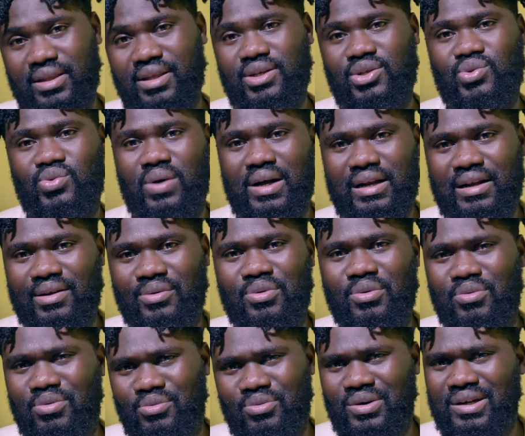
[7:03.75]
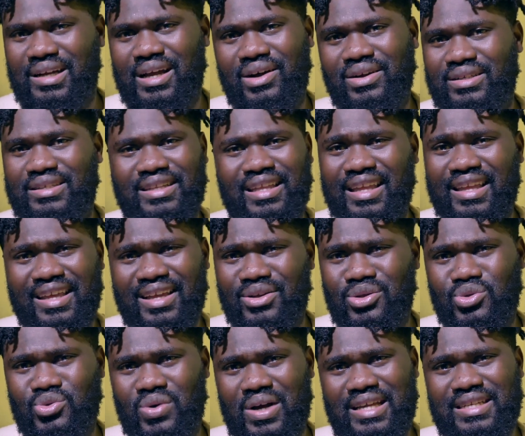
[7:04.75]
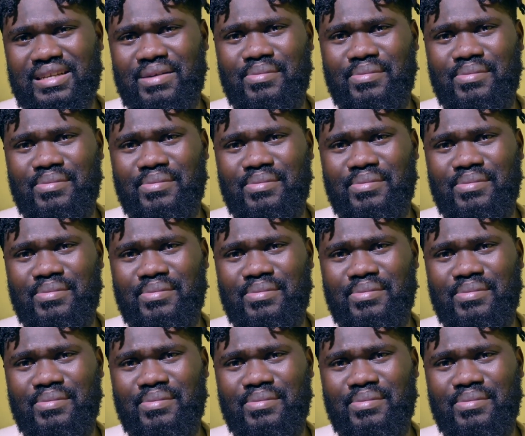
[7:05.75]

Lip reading: this one without thinking twice